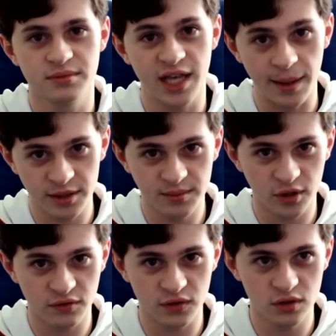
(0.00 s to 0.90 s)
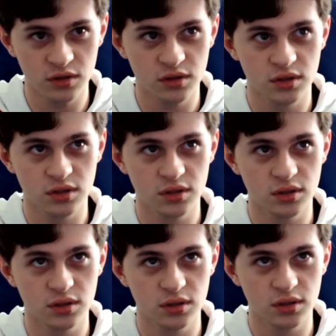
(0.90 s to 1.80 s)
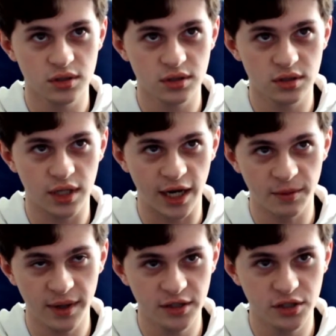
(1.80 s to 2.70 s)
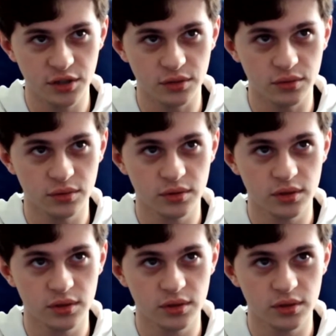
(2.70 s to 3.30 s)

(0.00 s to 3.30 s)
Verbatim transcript: Captain Marvel, Iron Man 2,